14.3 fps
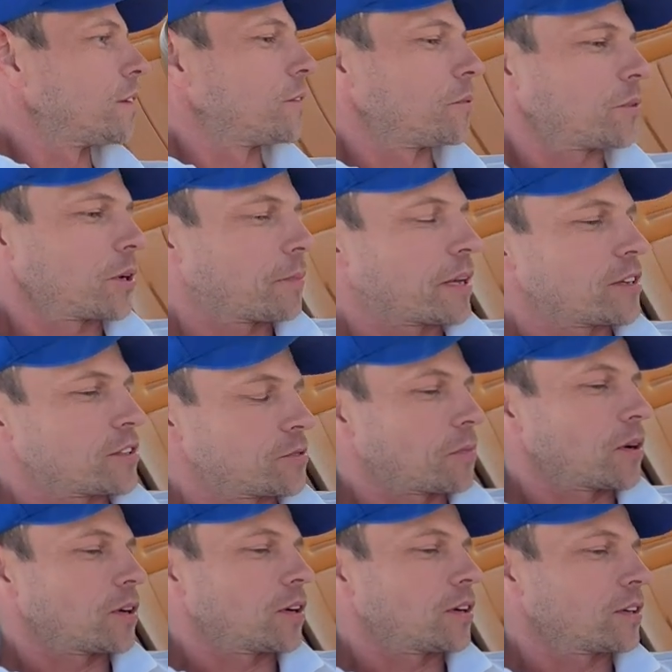We're going to make you
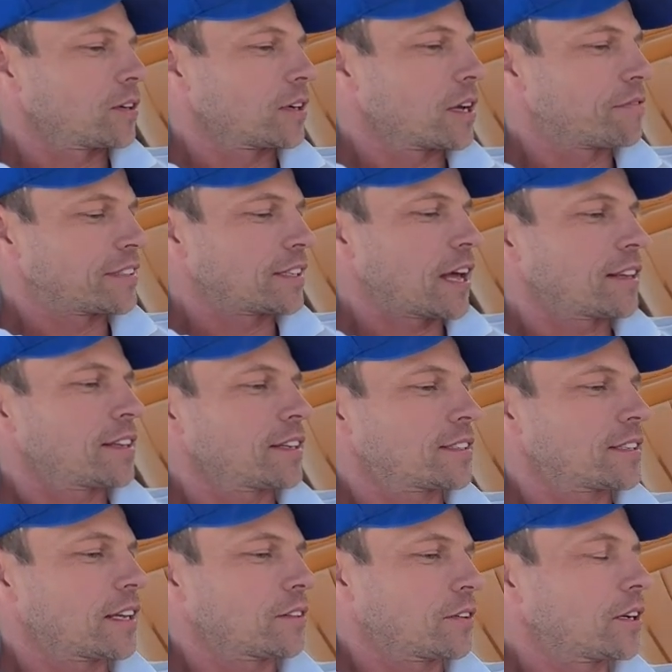smarter. If it's not the
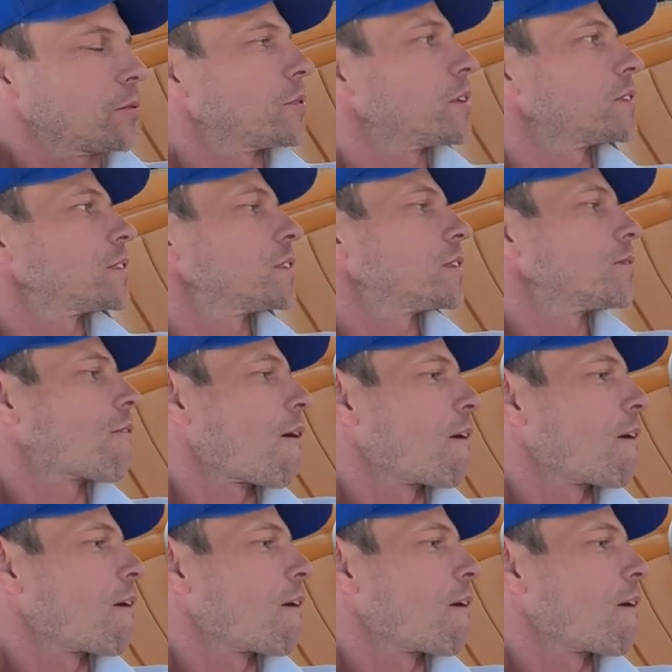accelerator, what does it do?